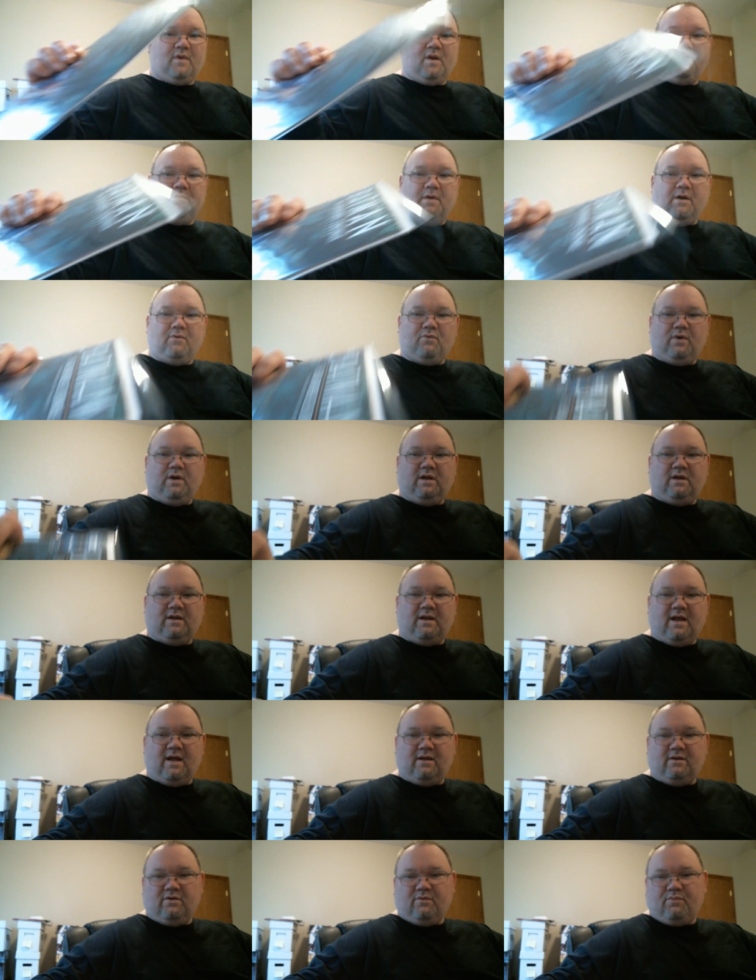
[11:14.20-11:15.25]
been reading
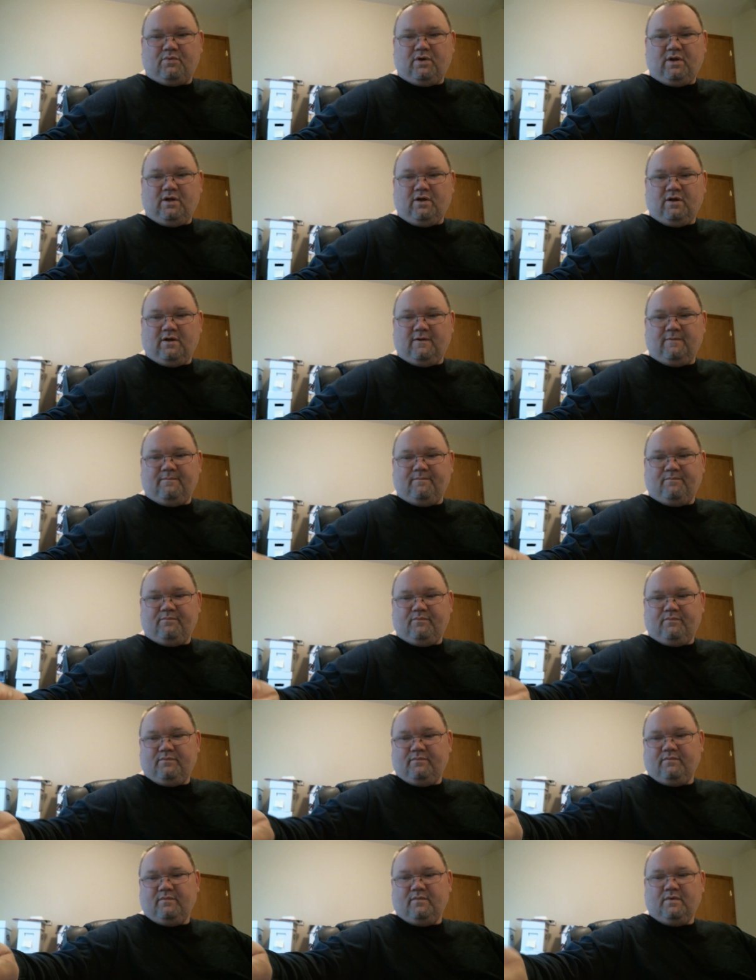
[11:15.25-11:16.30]
that; they're pretty good.
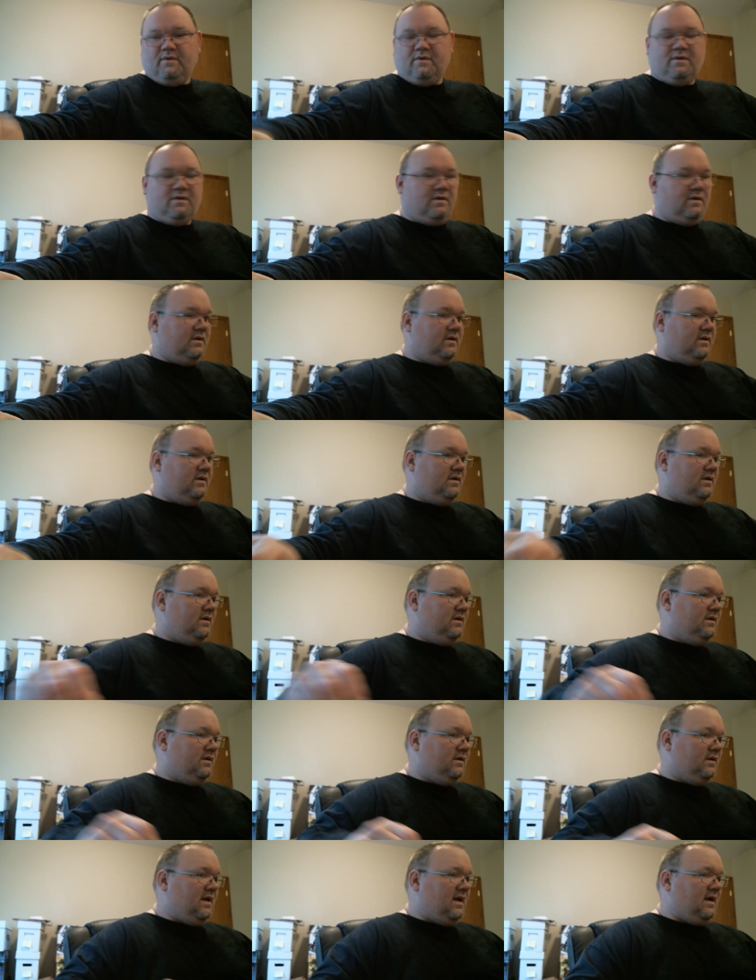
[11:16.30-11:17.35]

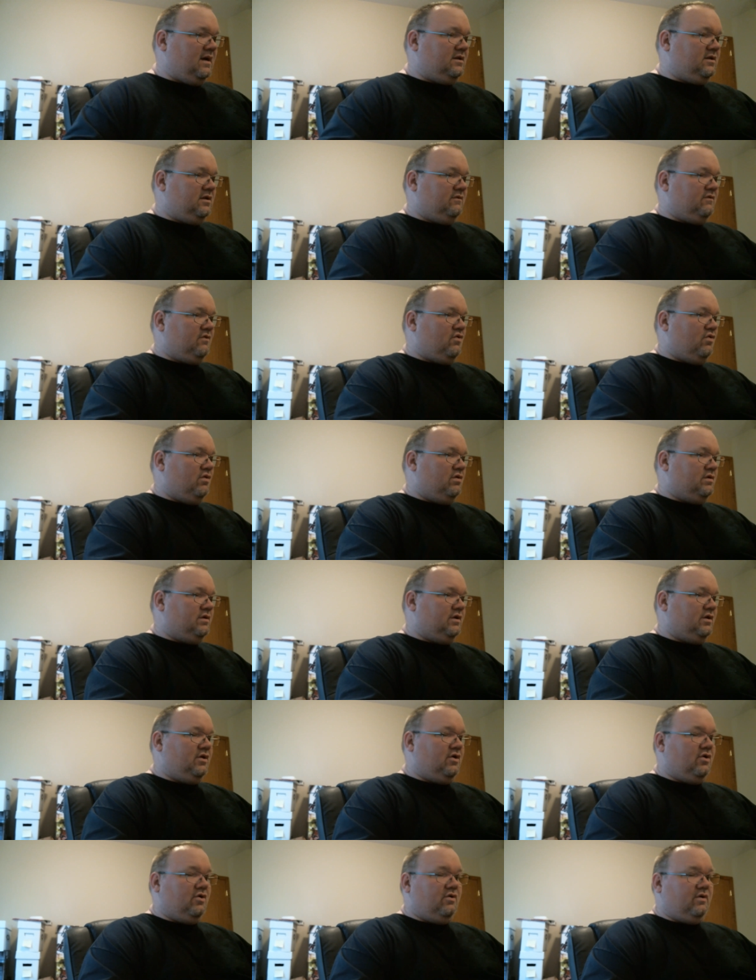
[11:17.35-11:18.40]
Next, is of course, the
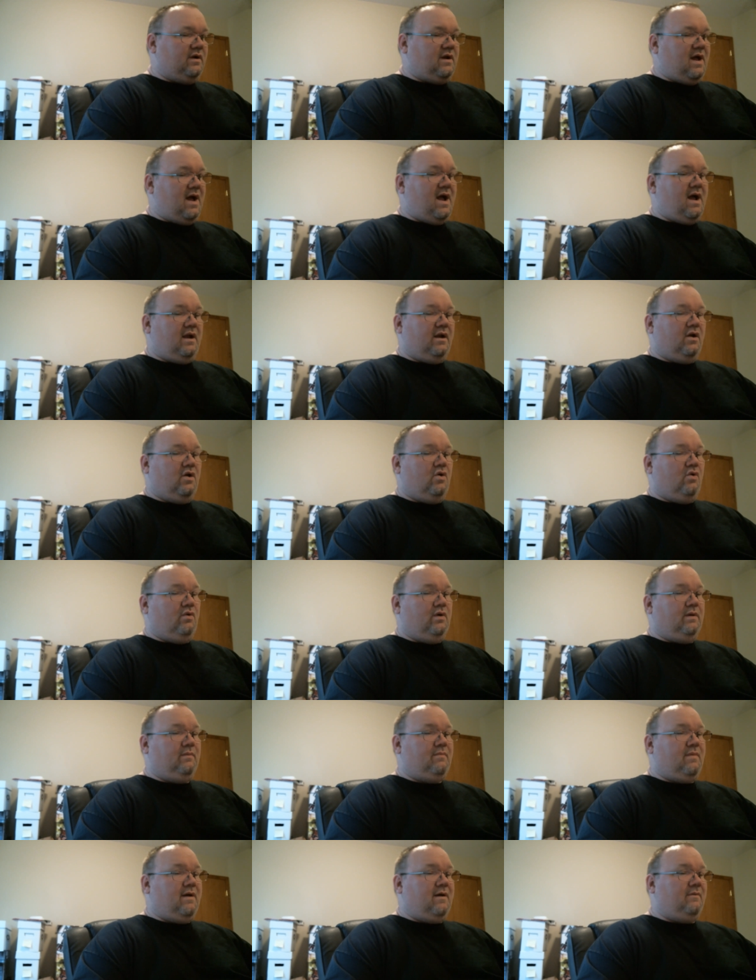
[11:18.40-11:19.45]
current
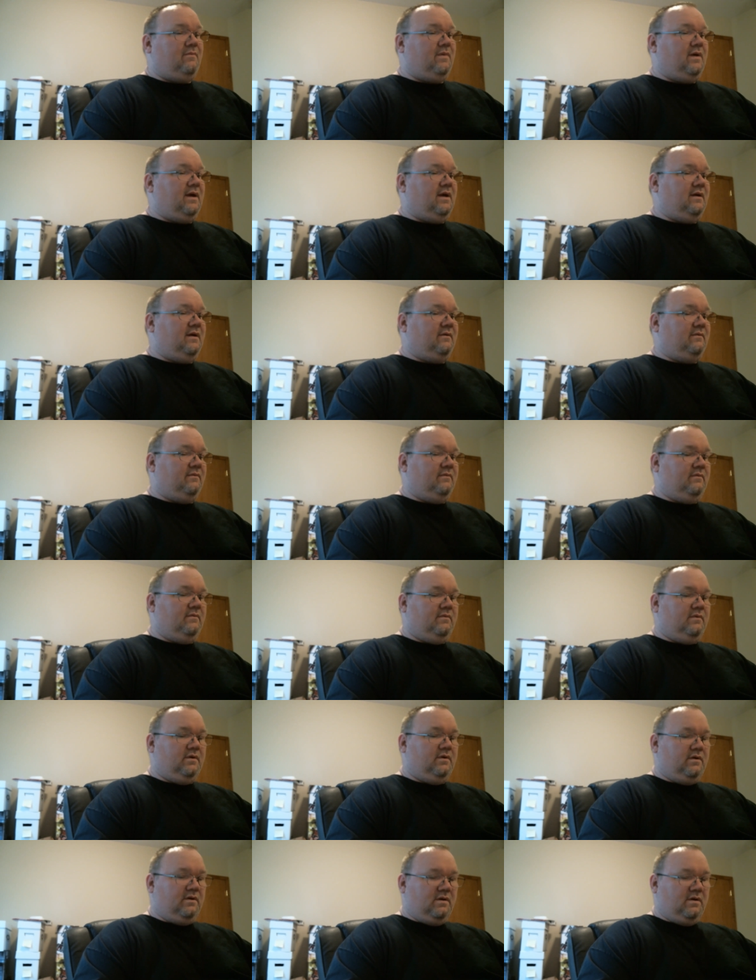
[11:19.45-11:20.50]
ongoing Batman,
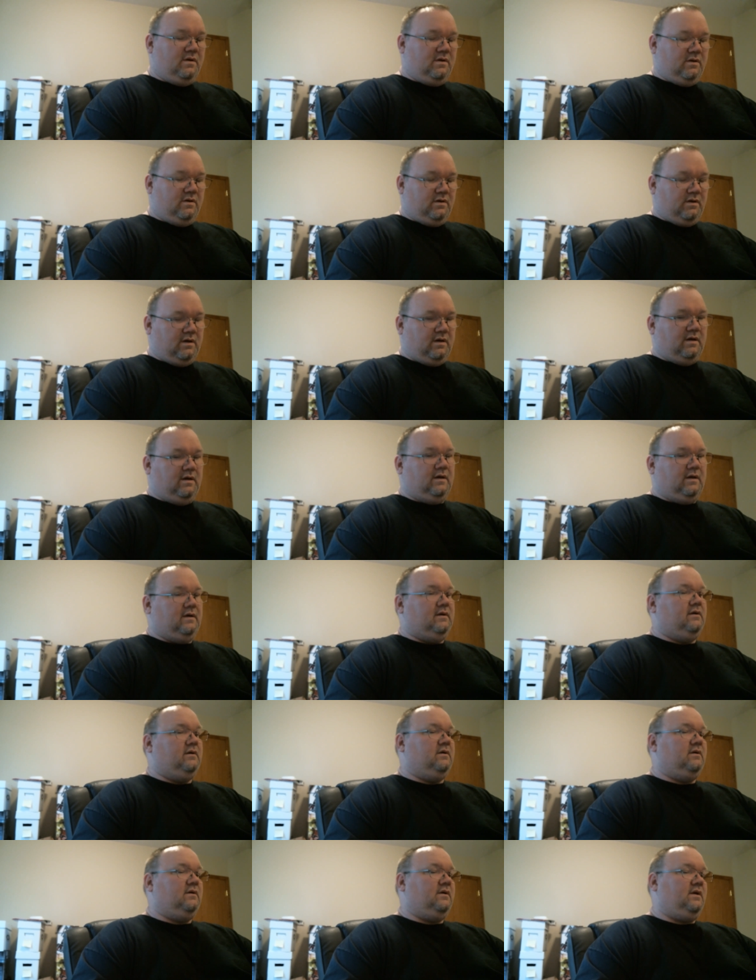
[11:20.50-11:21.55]

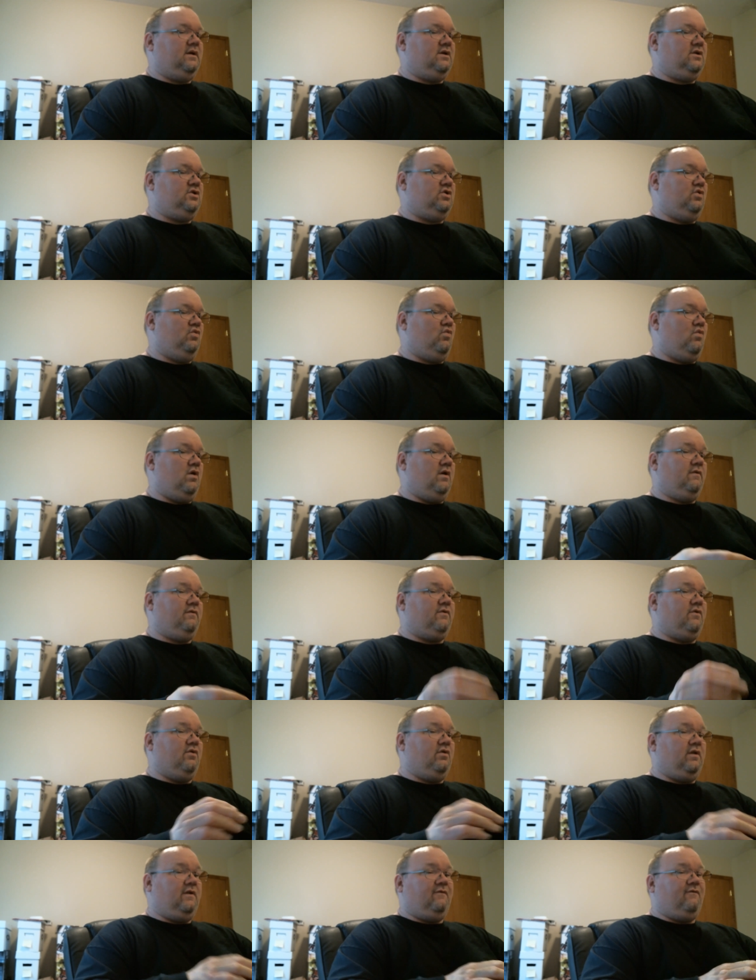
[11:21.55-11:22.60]
uh, issue
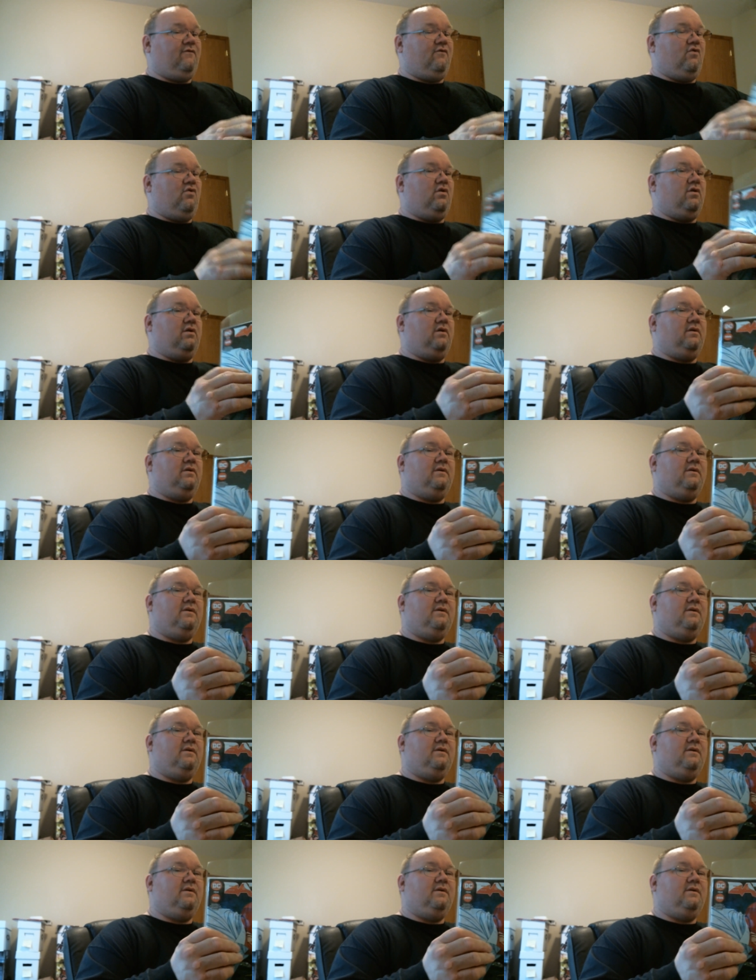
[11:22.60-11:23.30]
134.